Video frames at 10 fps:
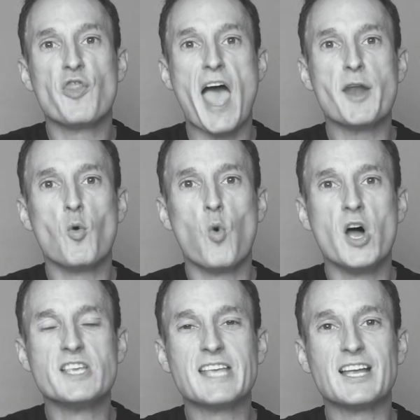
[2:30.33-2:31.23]
that
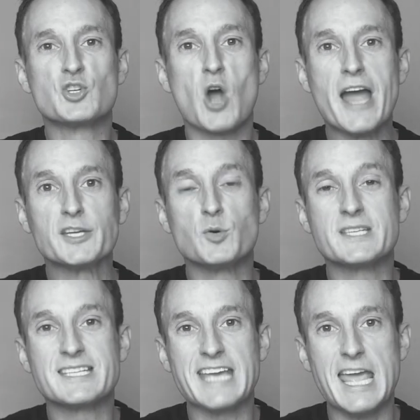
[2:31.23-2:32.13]
was trying to
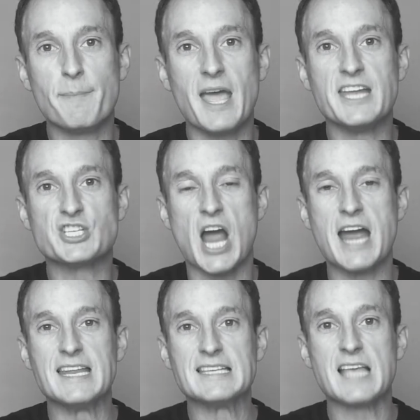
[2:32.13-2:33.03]
escape a
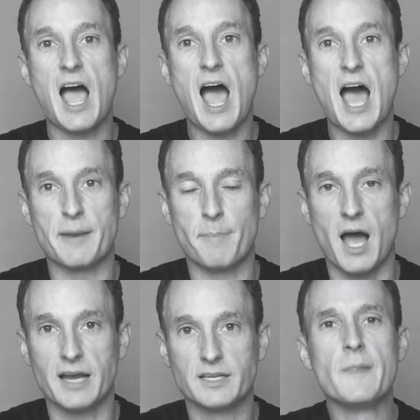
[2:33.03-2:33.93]
Chinese hot
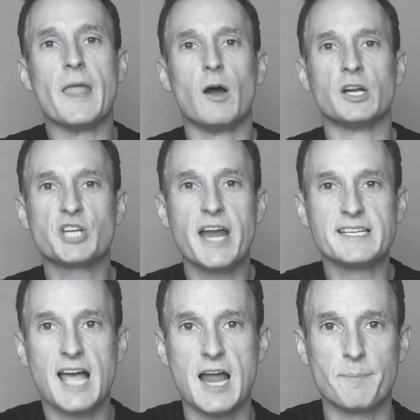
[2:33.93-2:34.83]
pot. Now, a
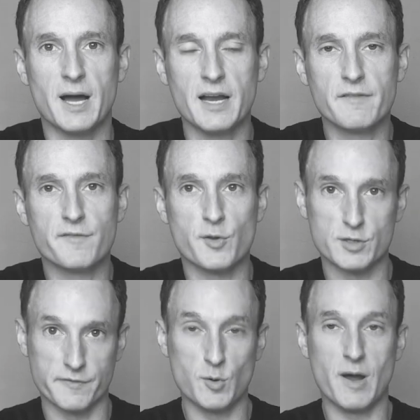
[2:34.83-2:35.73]
Chinese hot pot, for
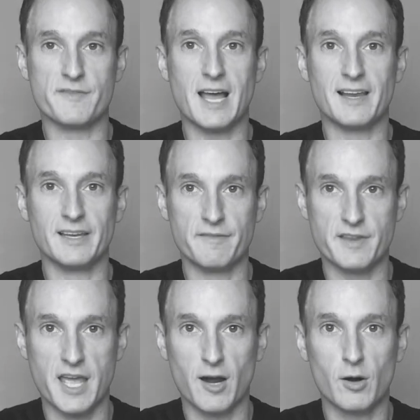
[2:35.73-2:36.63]
those of you who have not
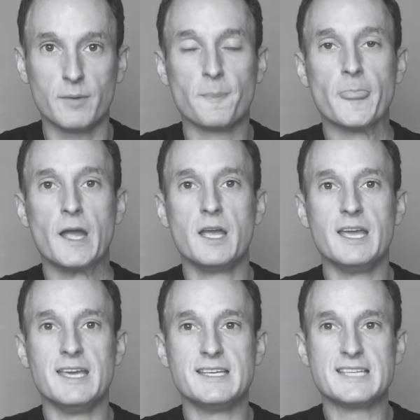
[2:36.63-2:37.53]
lived there,
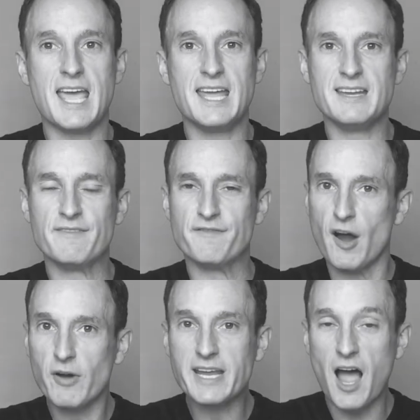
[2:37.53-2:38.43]
is a
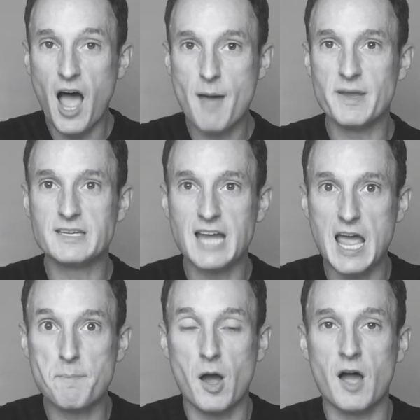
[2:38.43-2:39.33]
very common
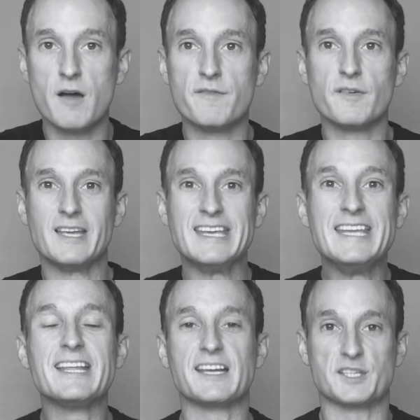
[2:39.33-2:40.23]
type of
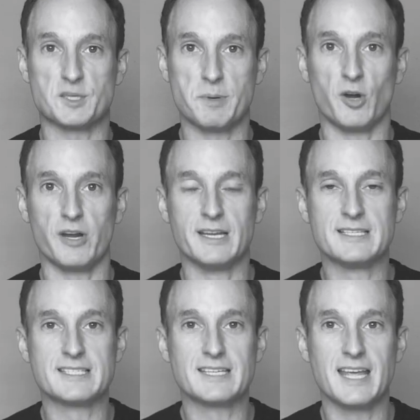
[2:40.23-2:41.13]
eating
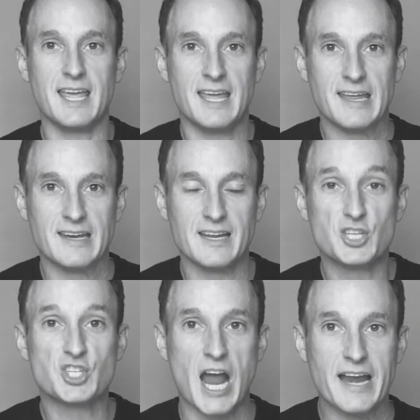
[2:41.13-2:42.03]
experience in
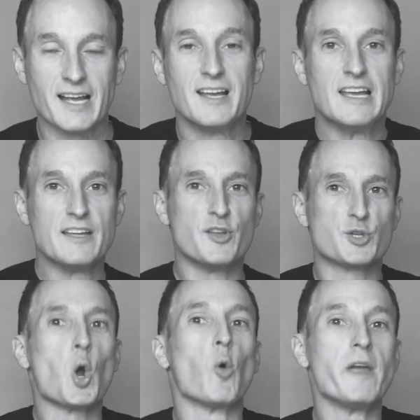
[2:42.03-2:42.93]
China.
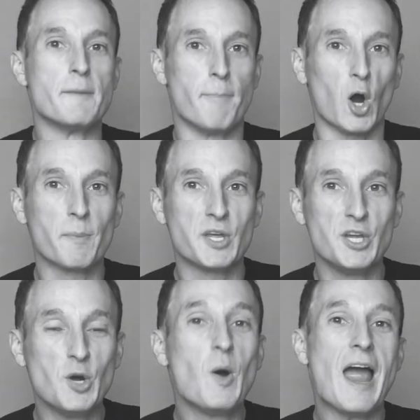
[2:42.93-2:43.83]
There's Korean
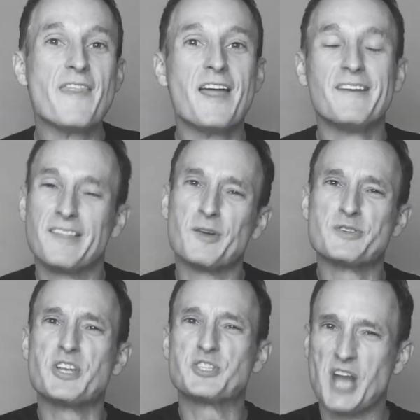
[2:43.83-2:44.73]
barbecue, and then
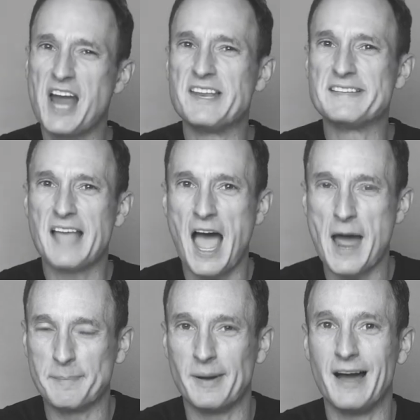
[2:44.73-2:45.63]
there's Chinese
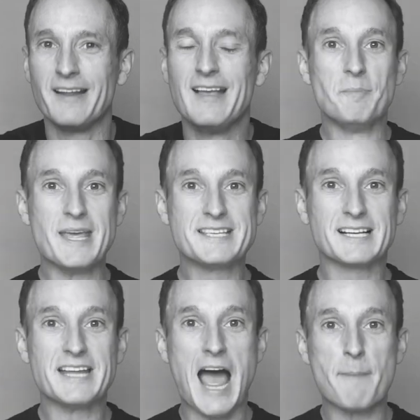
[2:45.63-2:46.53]
hot pot.
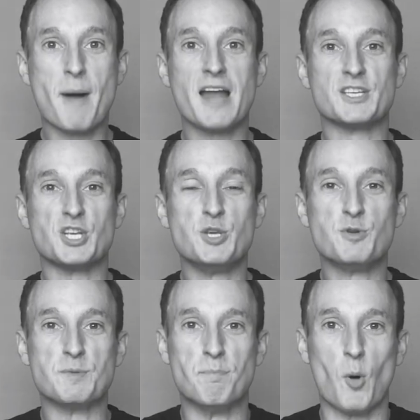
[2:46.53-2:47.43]
Basically, hot pot is a
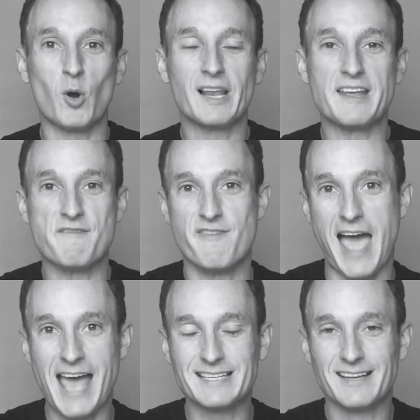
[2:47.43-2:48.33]
huge boiling
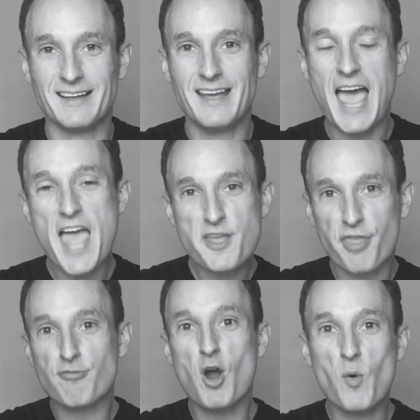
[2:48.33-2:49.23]
vat, and you
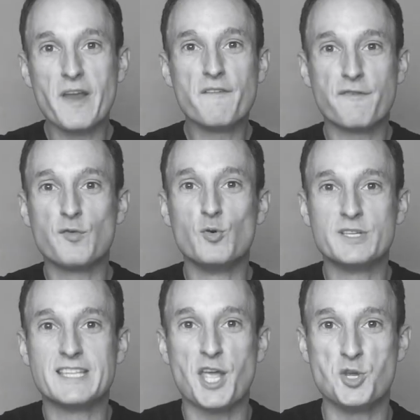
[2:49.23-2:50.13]
throw in
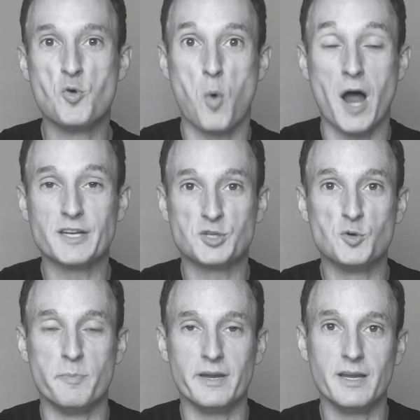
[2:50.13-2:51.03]
foods that you want
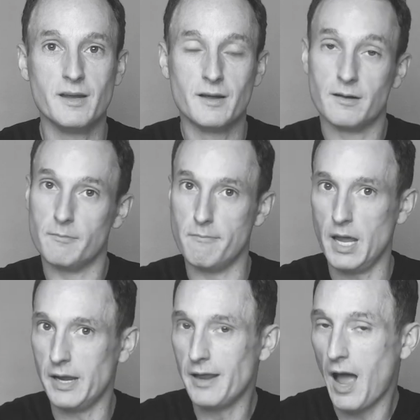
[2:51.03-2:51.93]
to be
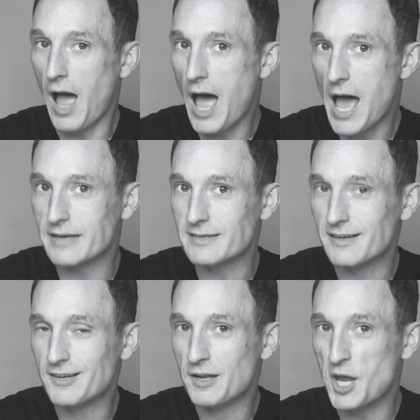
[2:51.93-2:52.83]
made hot,
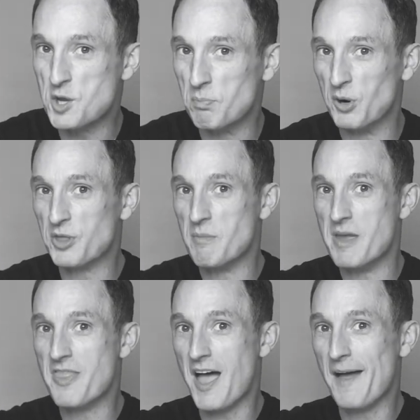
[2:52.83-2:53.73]
and you put them
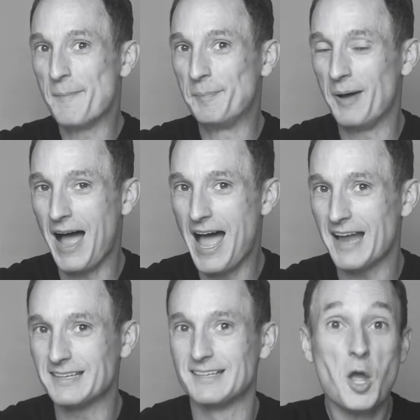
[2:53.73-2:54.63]
in the
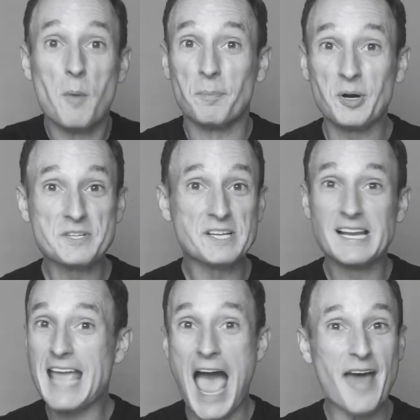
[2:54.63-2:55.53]
pot.
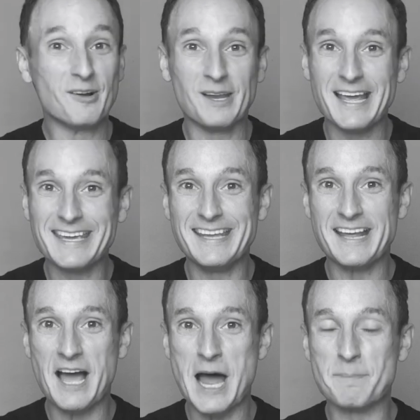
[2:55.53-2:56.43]
Personally, I don't like
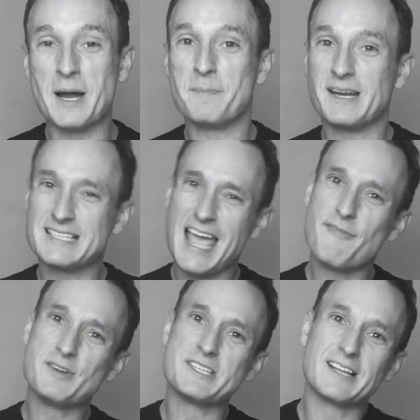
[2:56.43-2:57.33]
eating hot pot because
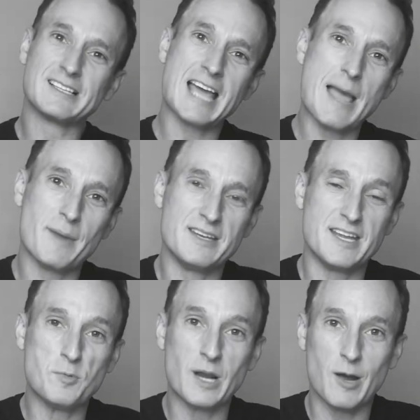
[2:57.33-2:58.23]
every single time I
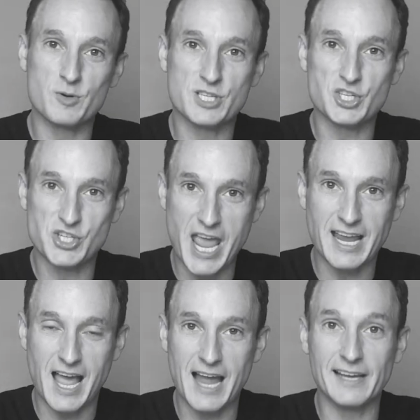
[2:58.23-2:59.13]
did when I was in
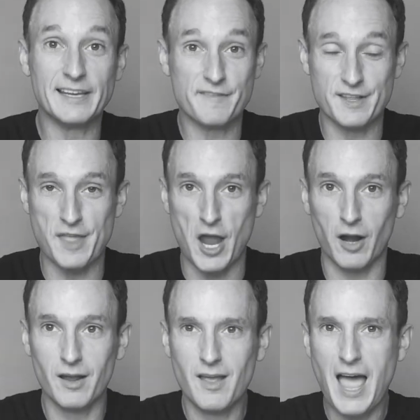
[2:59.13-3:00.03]
Shanghai living
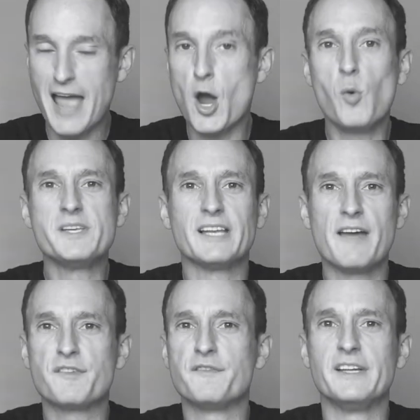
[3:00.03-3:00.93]
there, I always
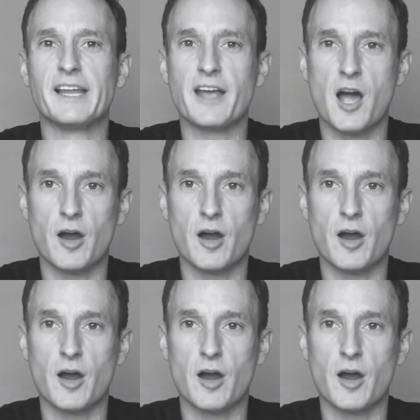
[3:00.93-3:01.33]
left feeling